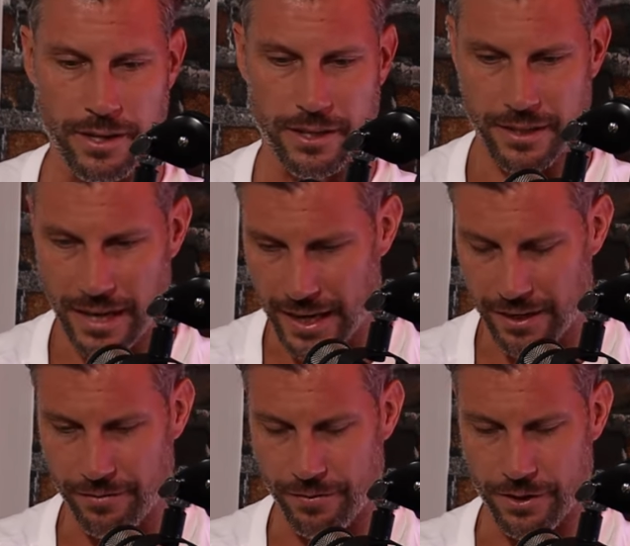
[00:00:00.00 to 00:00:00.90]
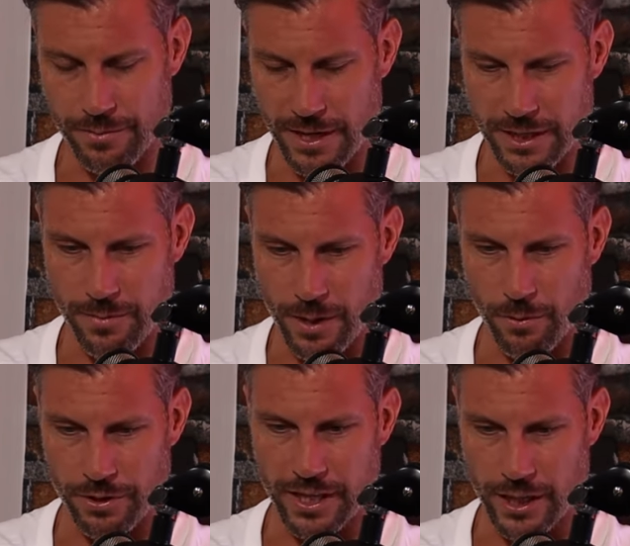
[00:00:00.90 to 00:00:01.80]
it catered for as much about
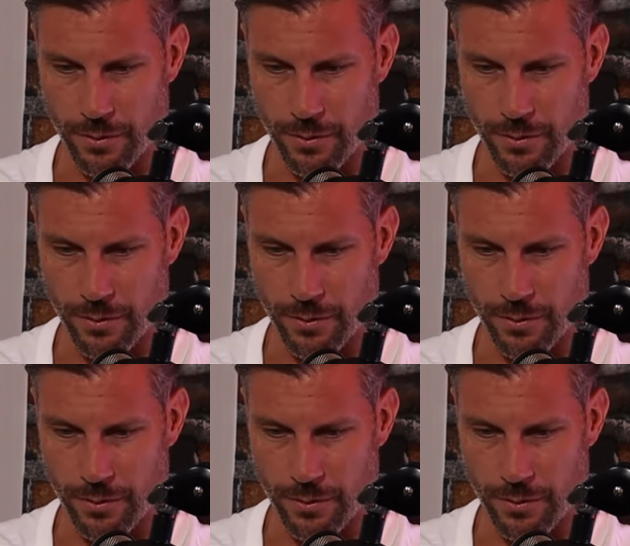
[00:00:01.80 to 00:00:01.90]
what they do